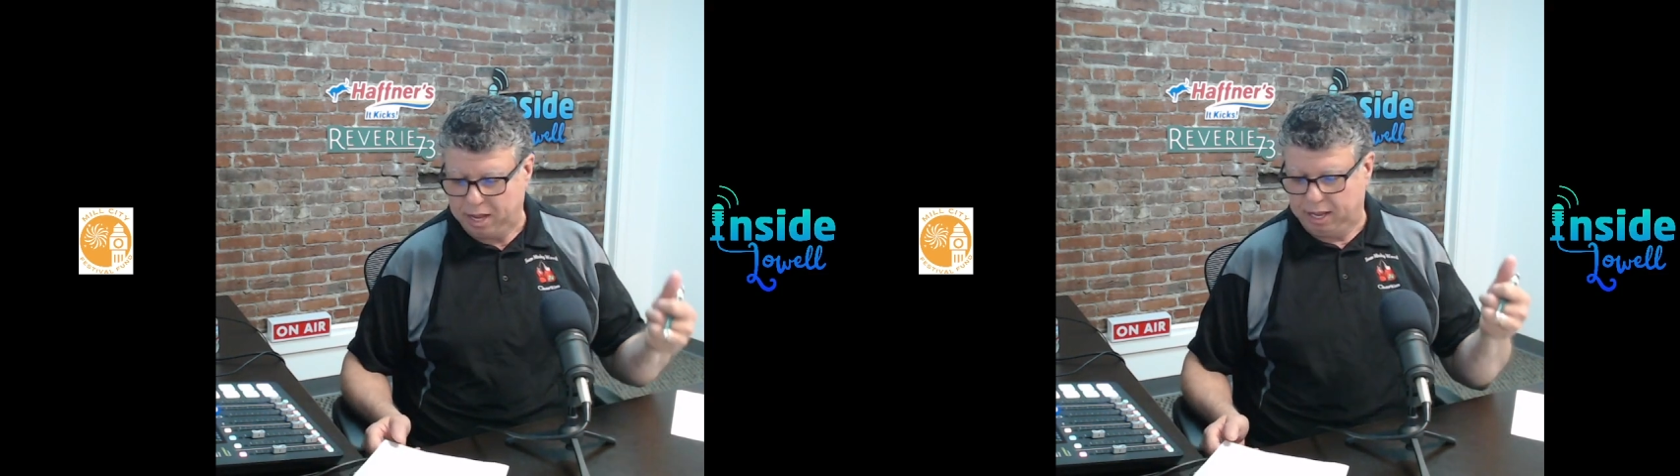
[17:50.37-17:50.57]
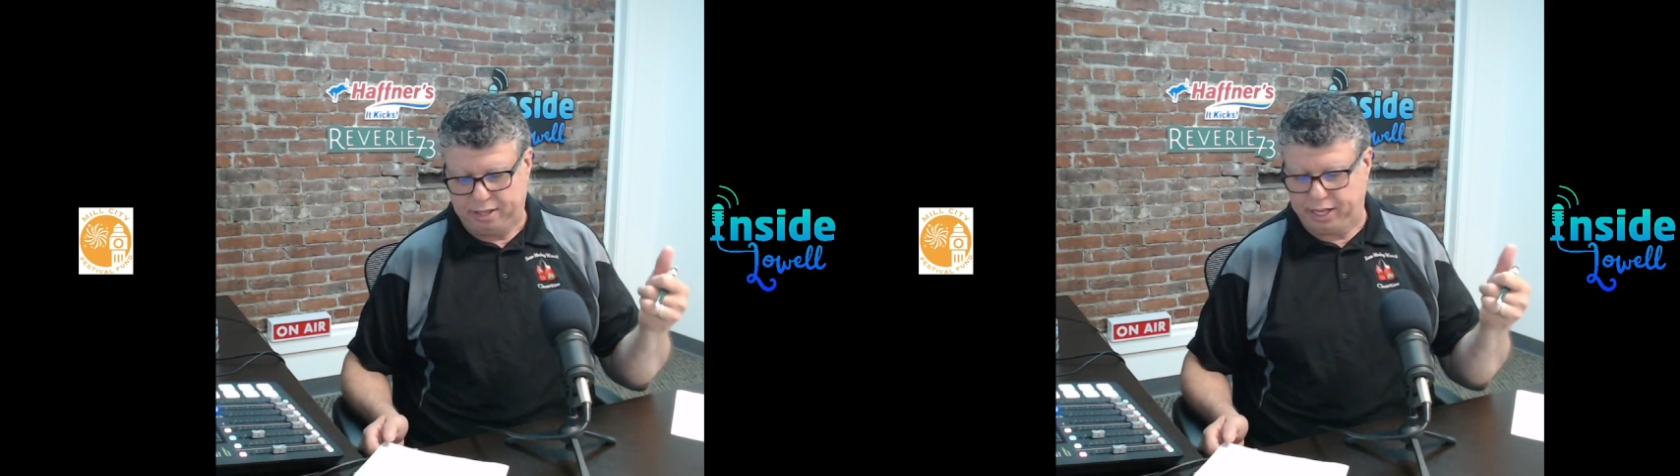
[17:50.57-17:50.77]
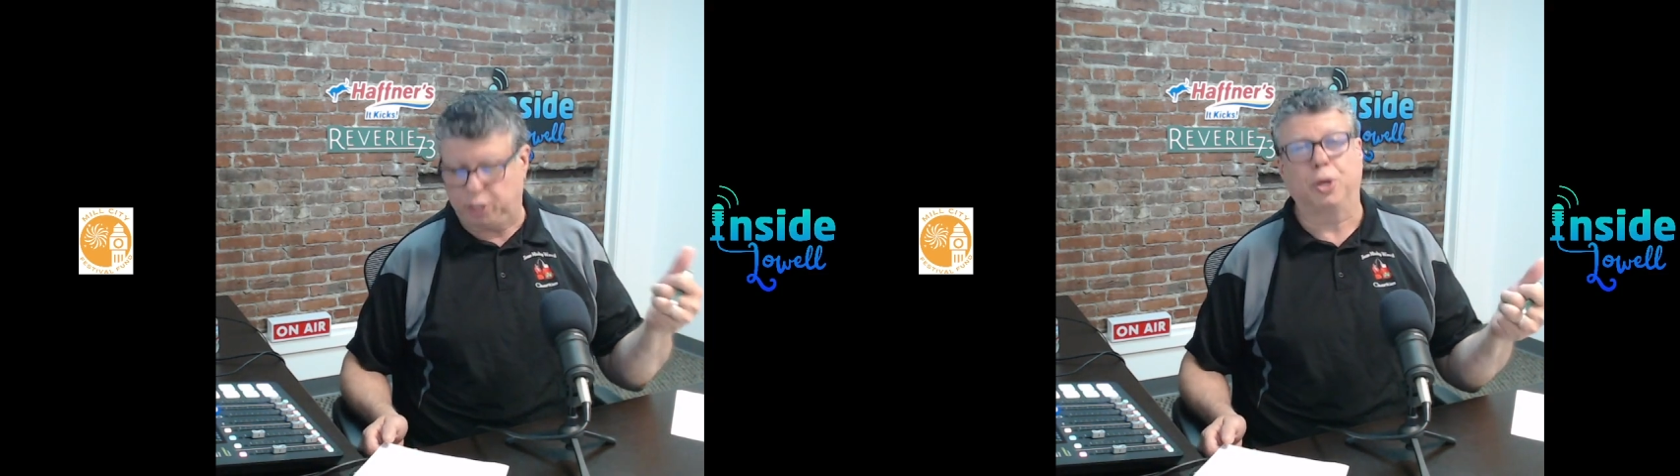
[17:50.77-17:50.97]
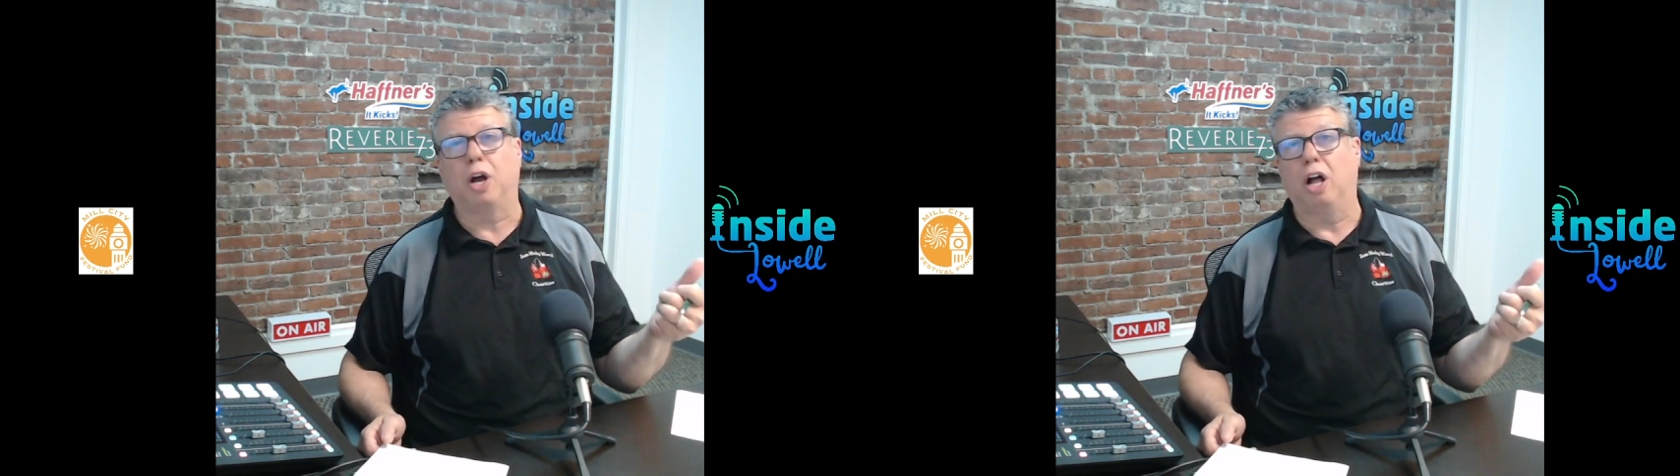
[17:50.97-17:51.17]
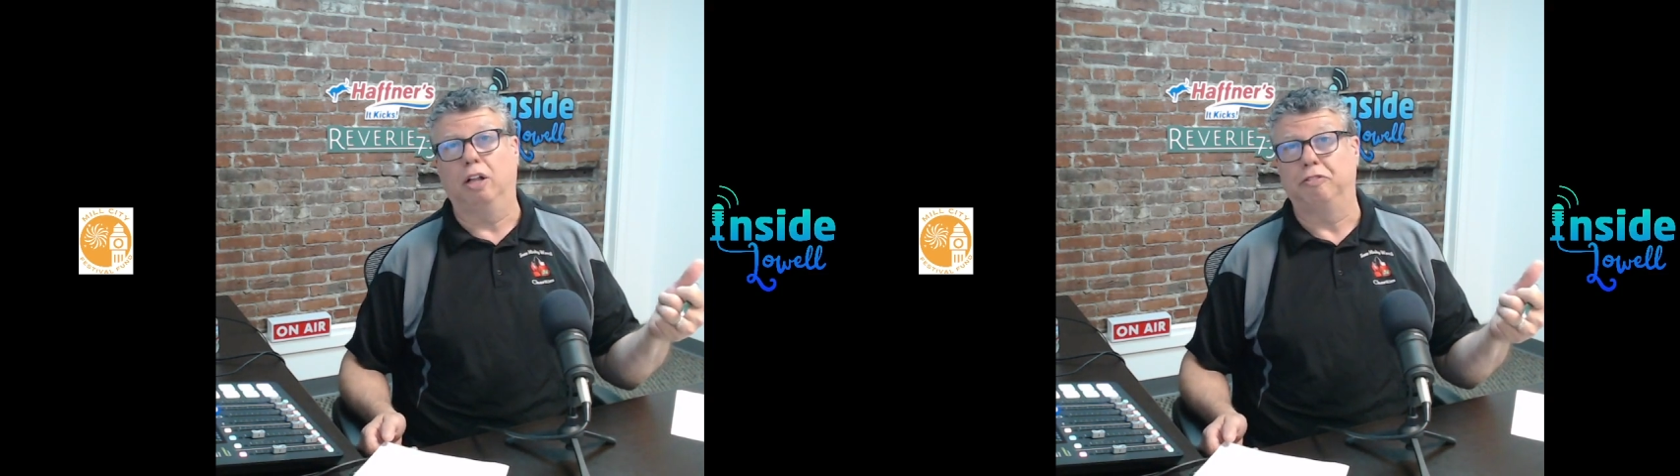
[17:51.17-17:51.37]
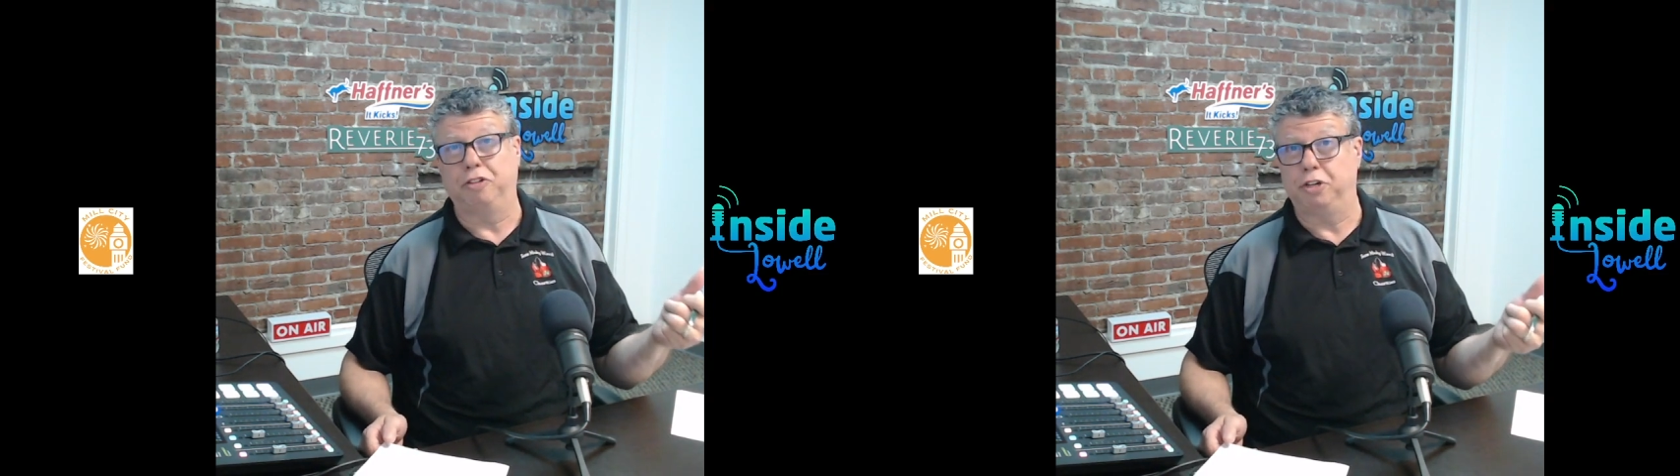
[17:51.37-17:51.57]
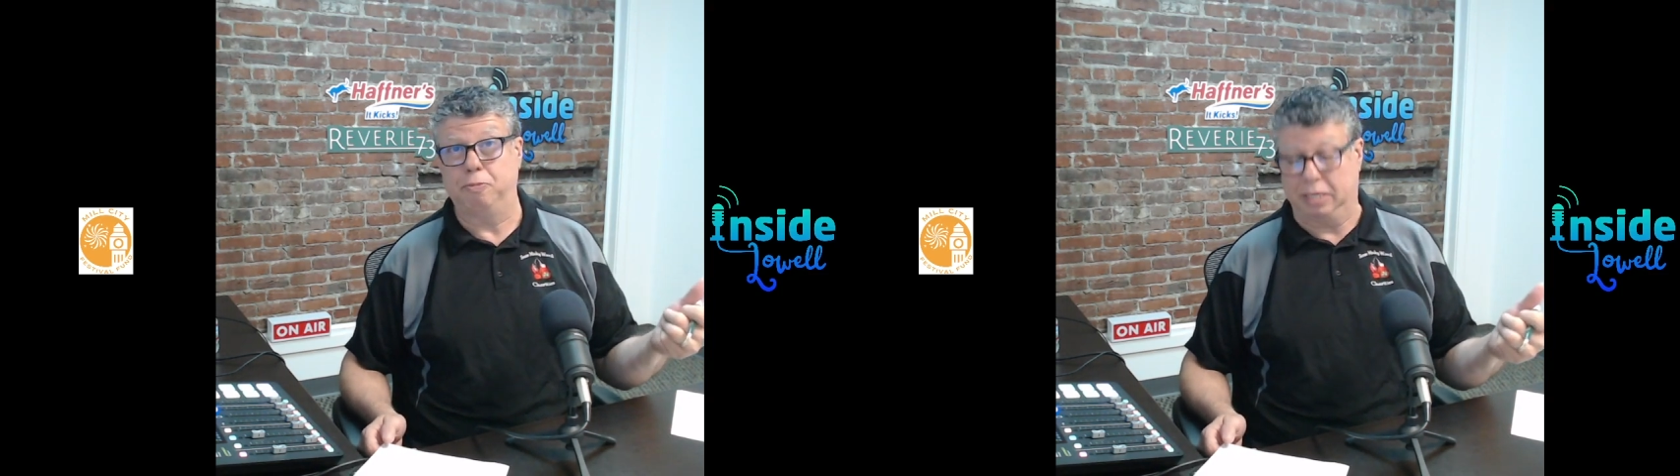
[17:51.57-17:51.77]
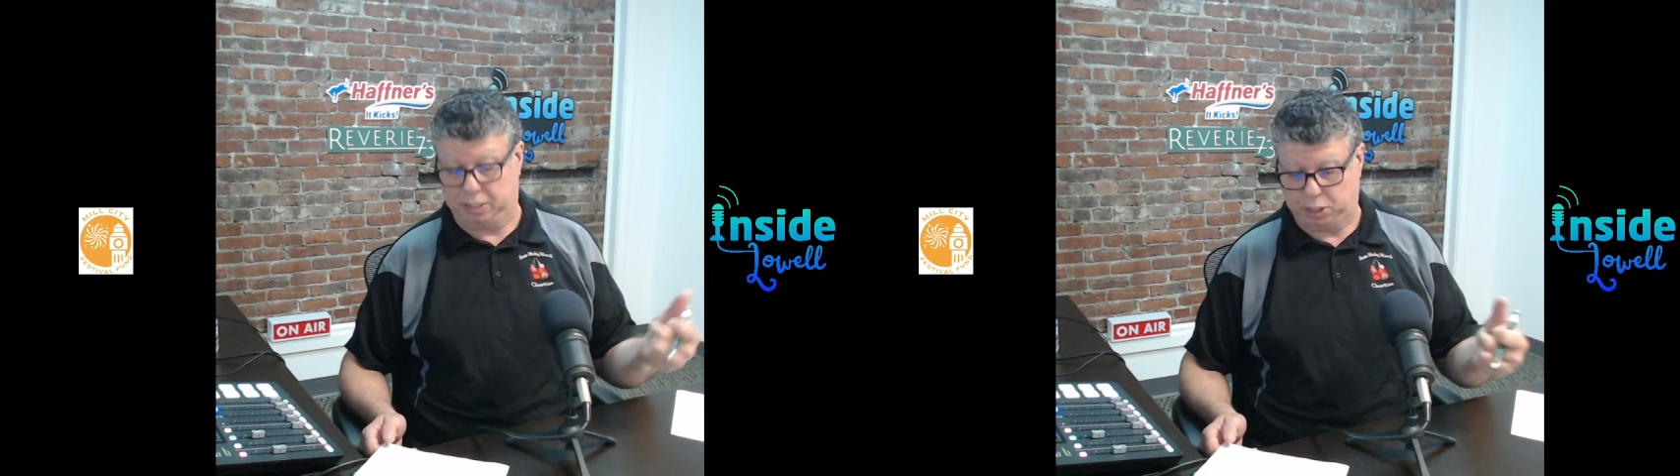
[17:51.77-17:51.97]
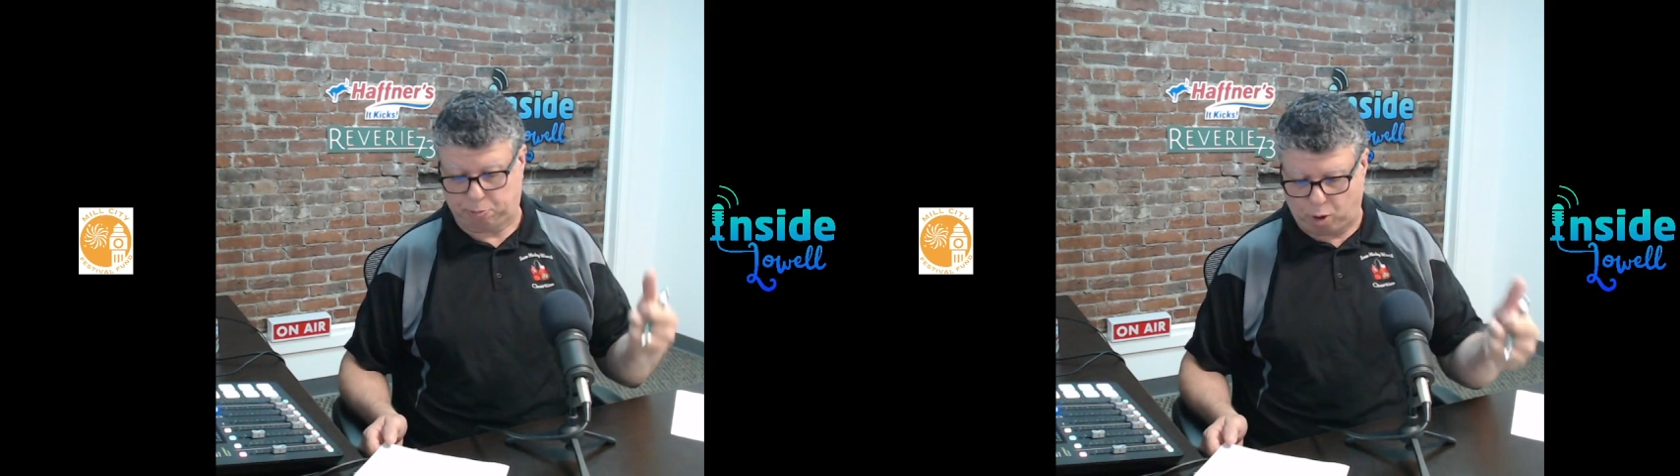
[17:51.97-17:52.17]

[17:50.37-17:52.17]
They do it all for your business